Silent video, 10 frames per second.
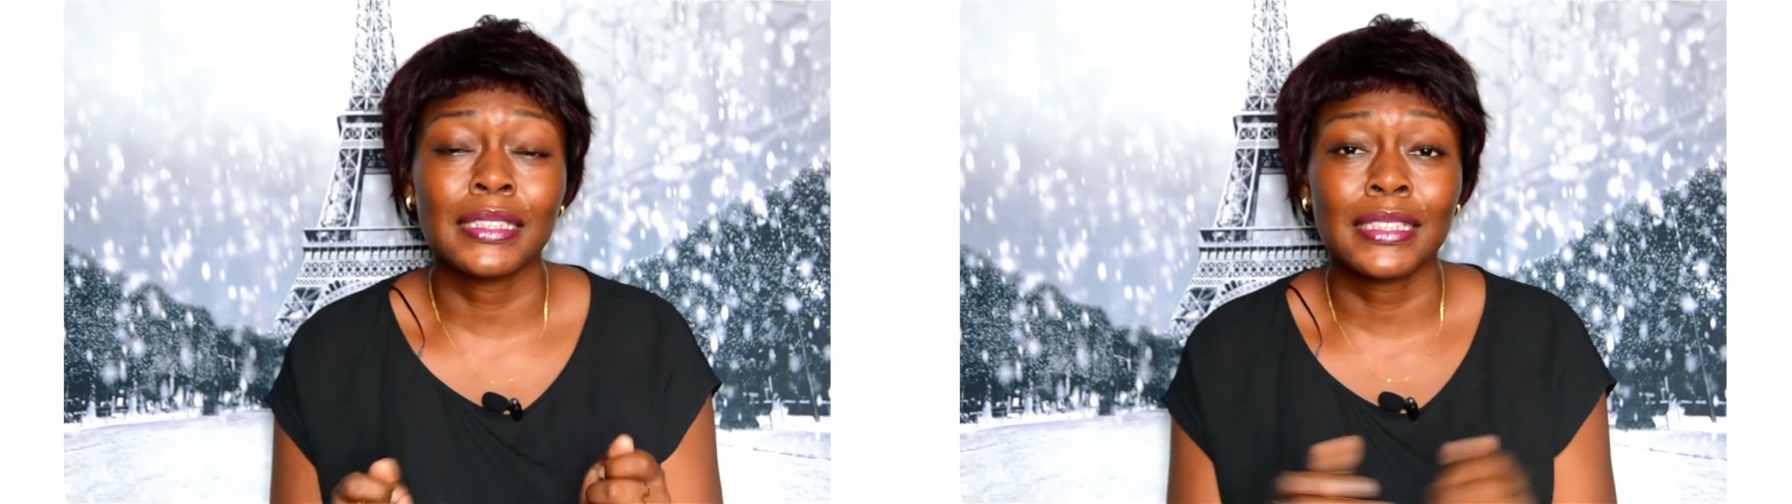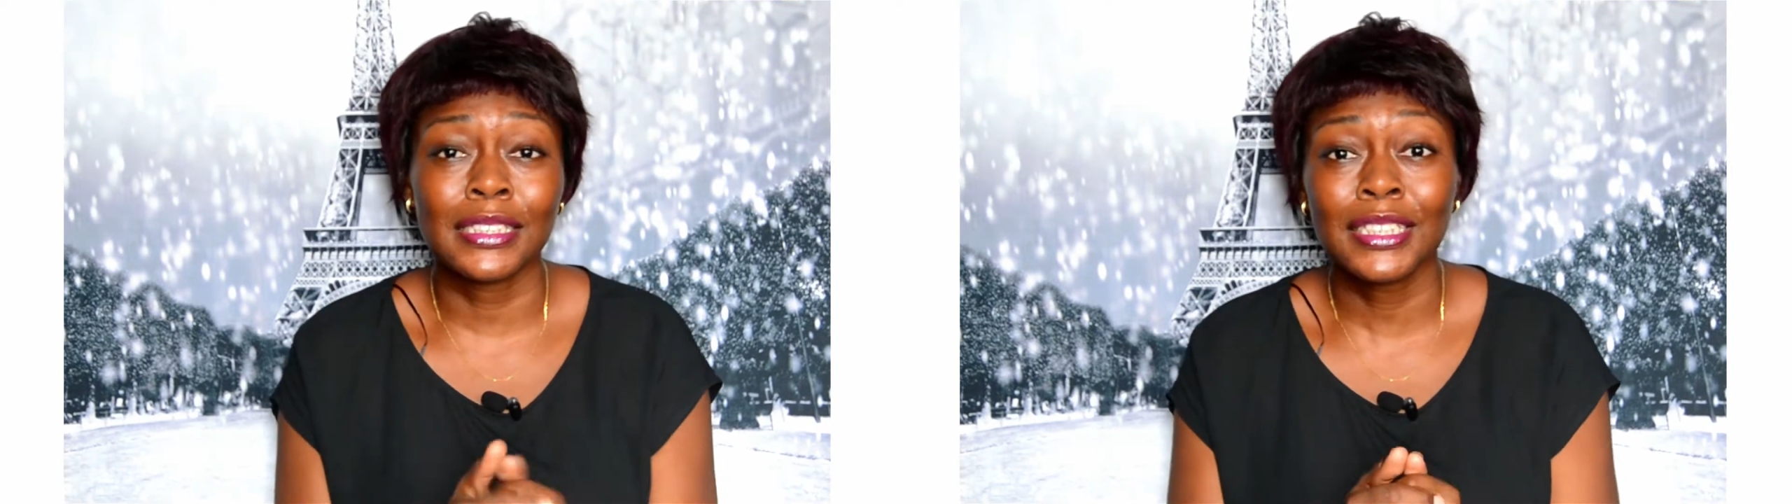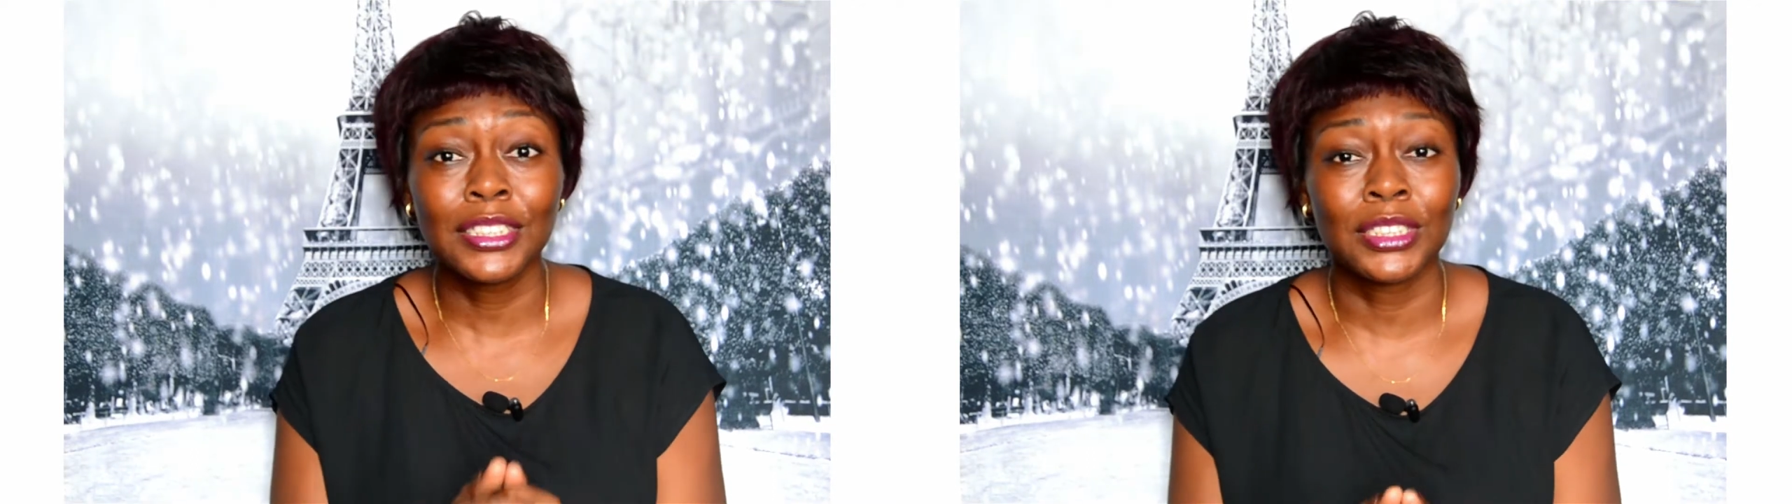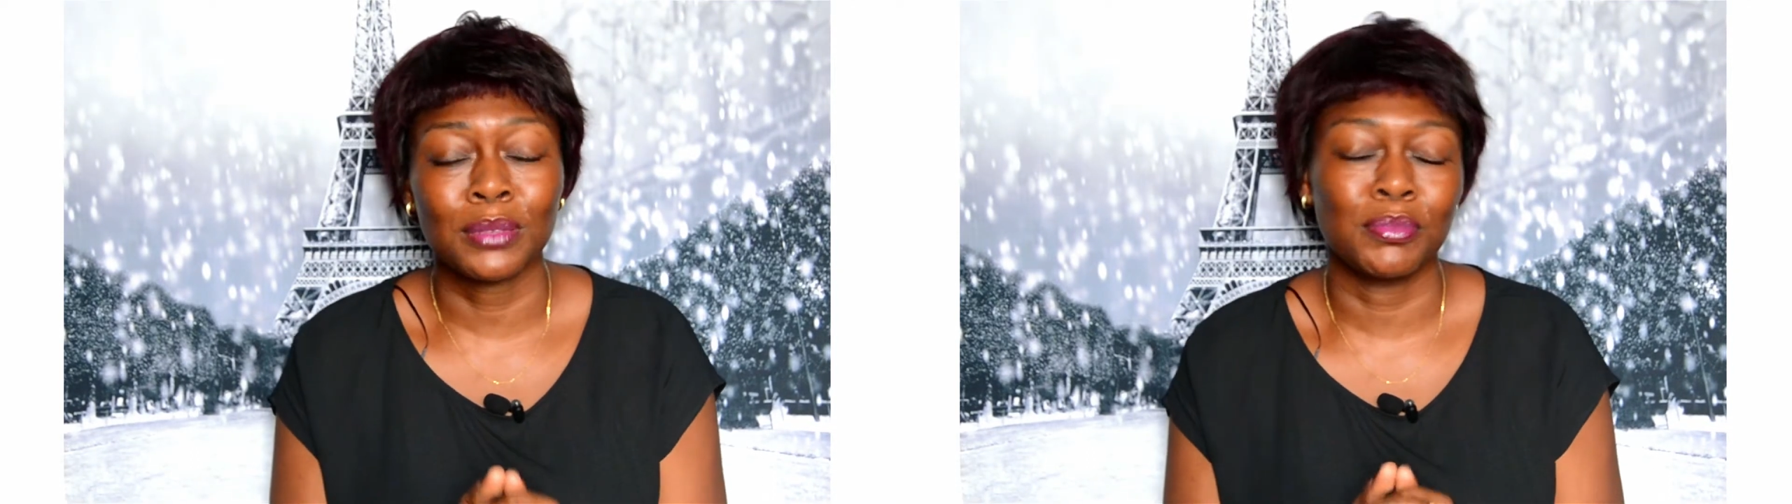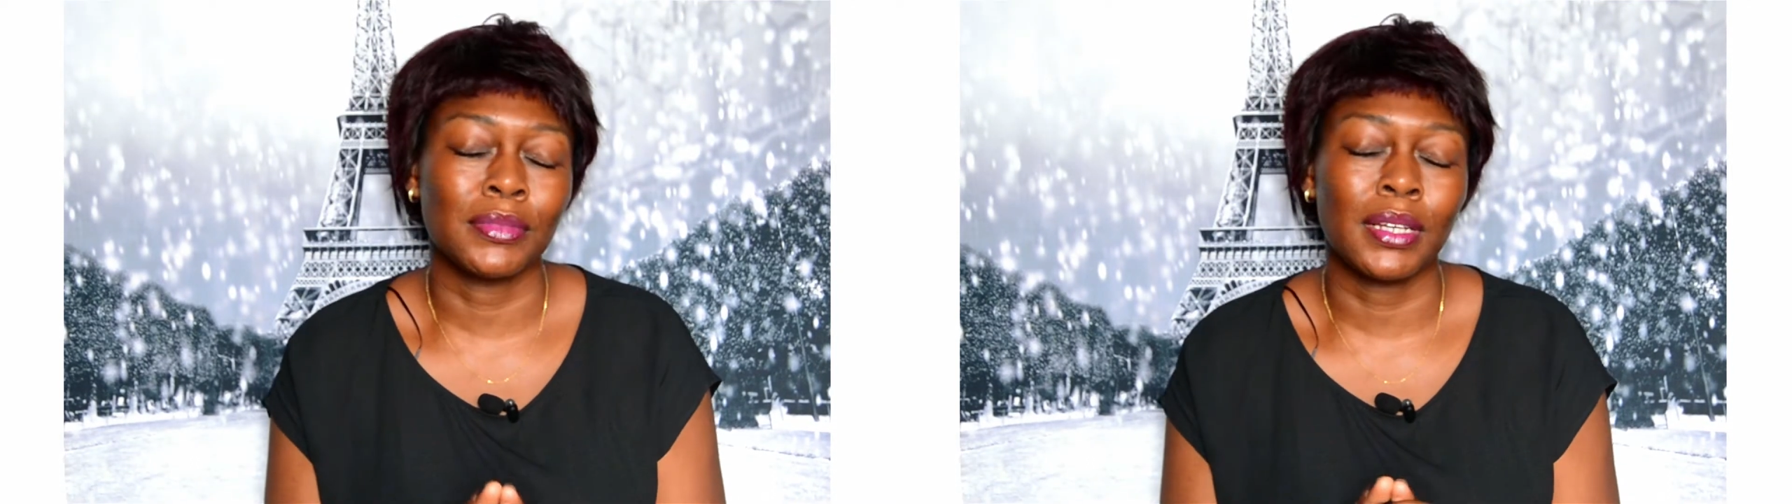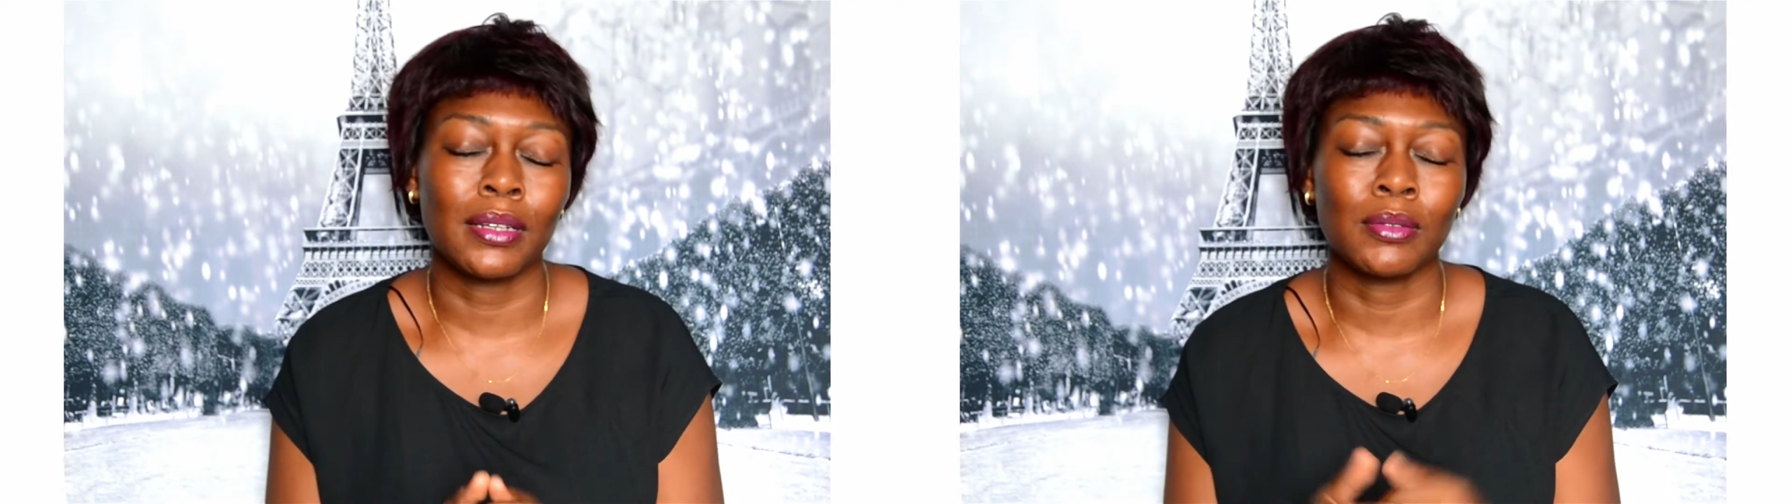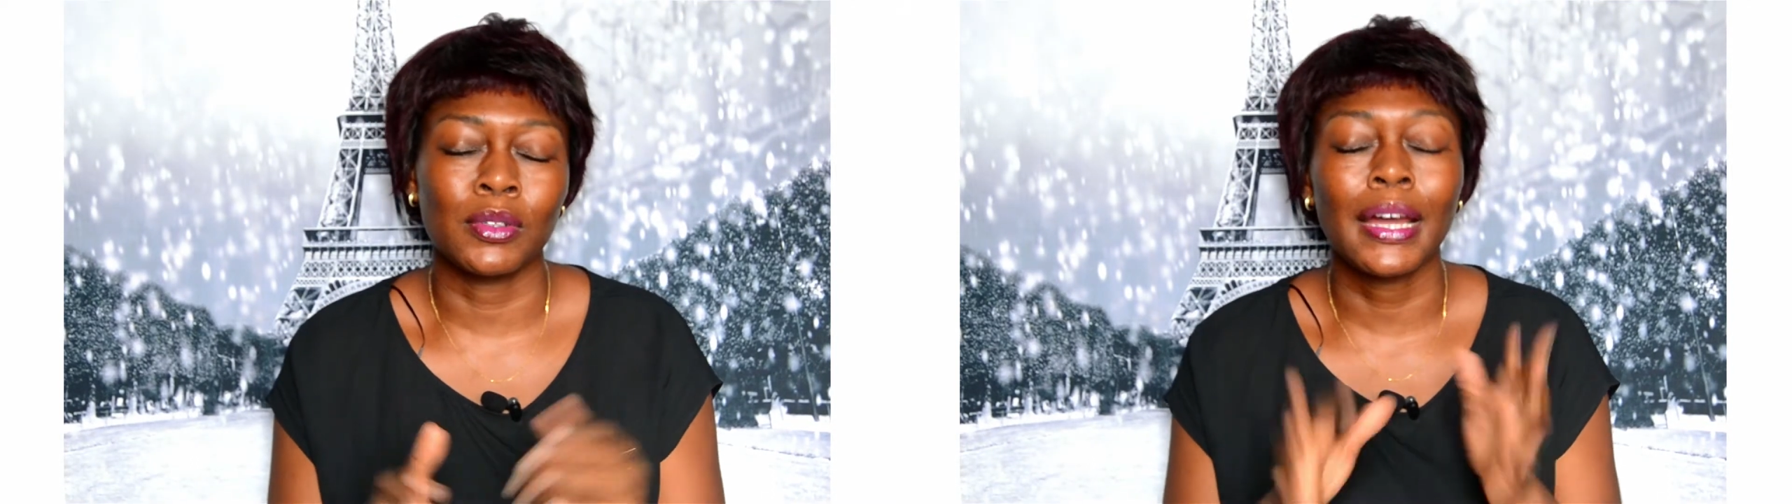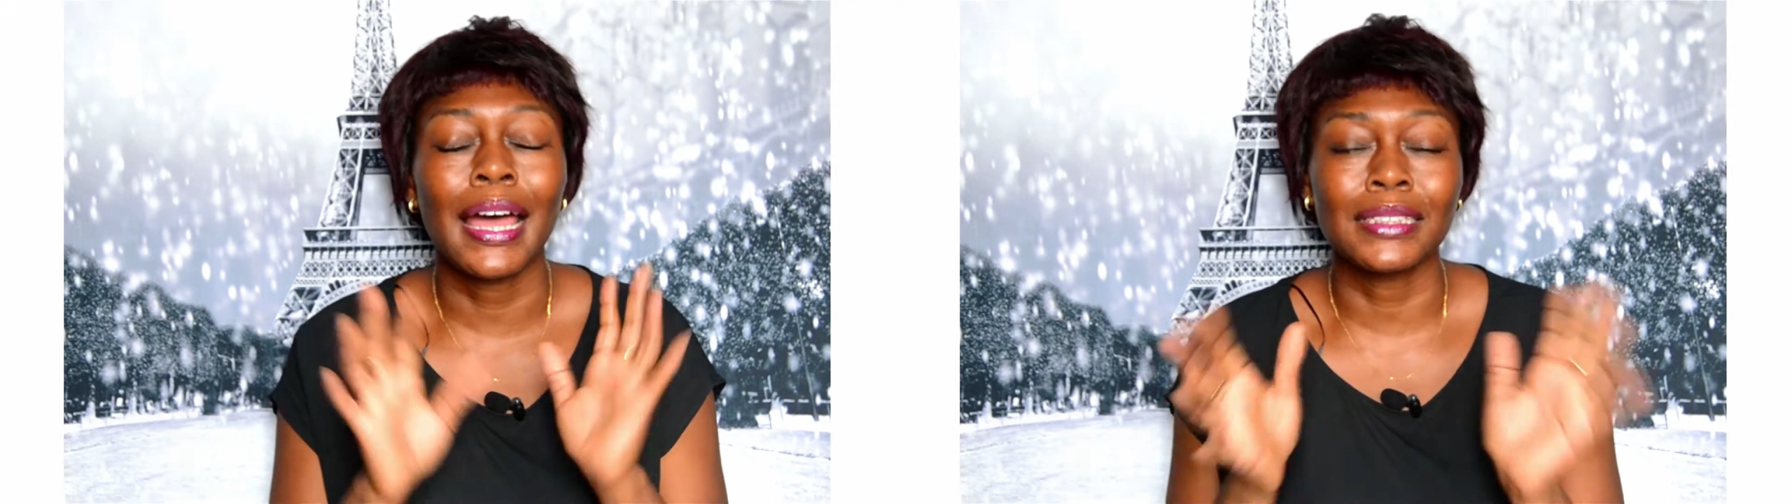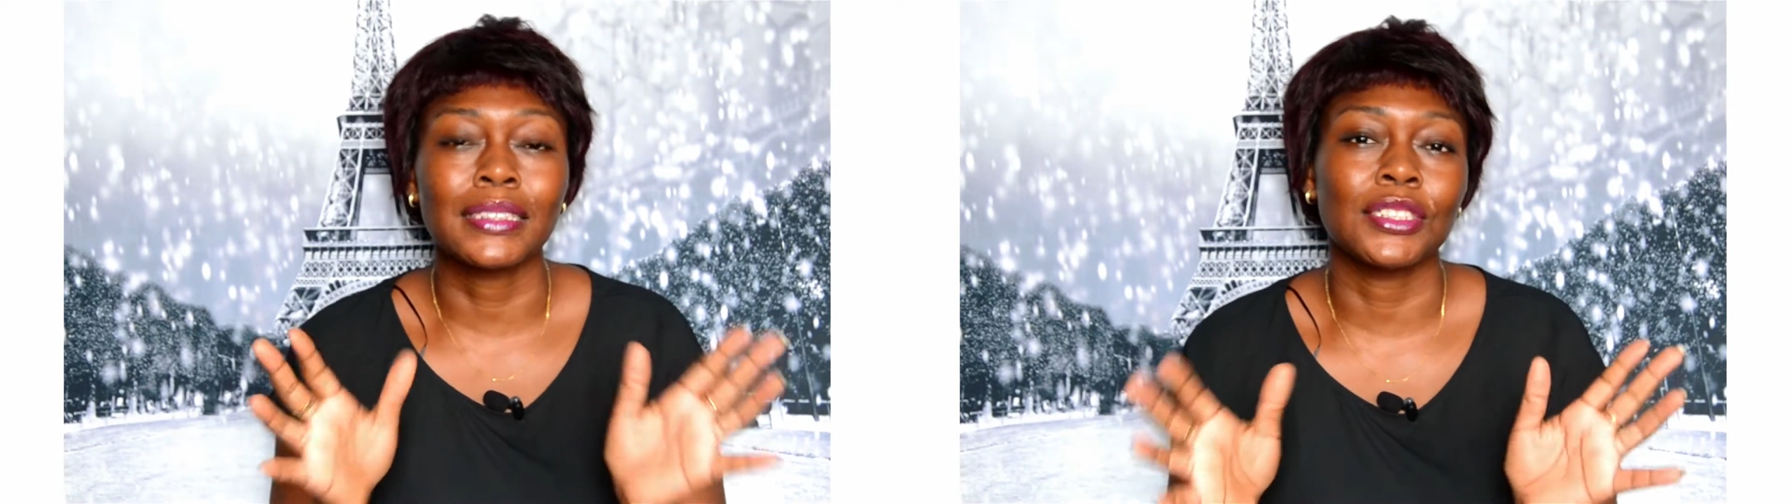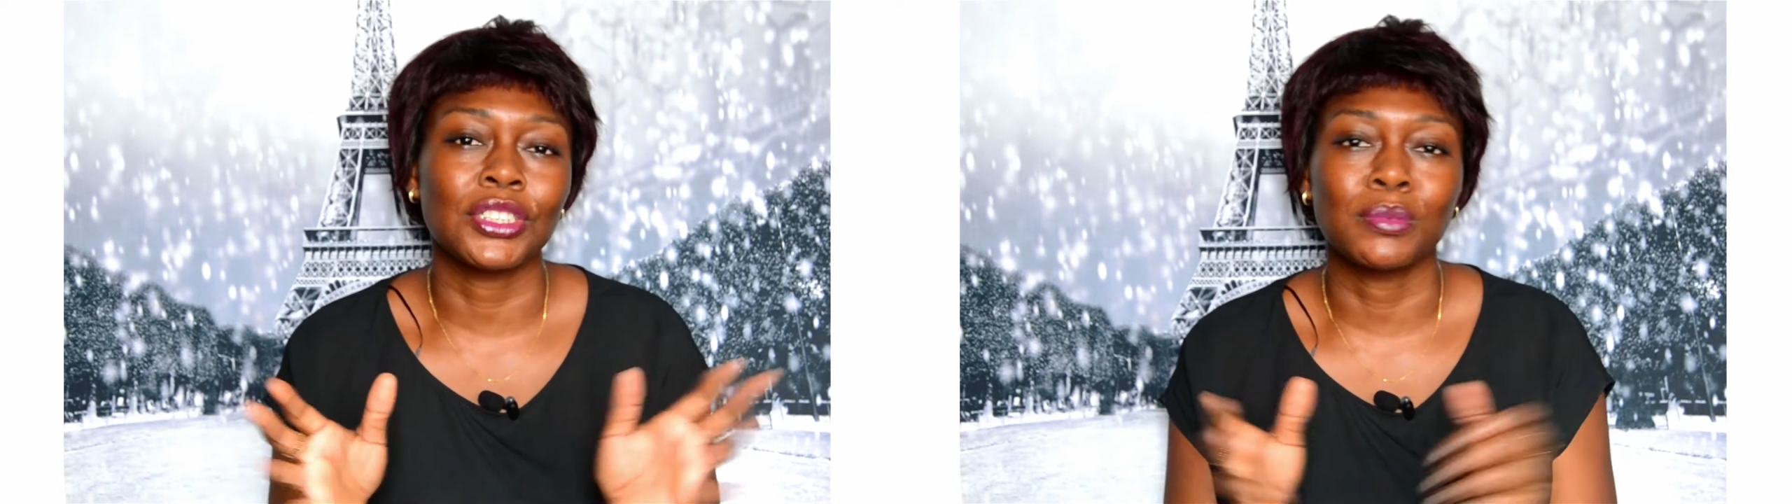
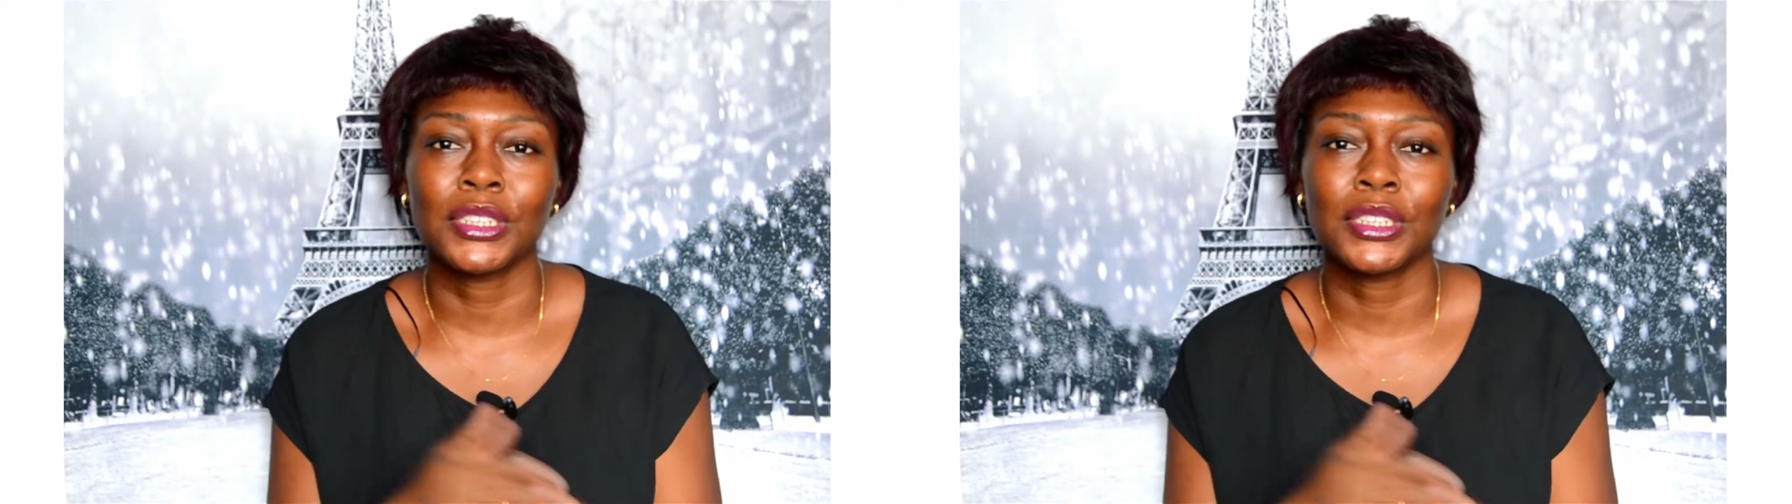stitching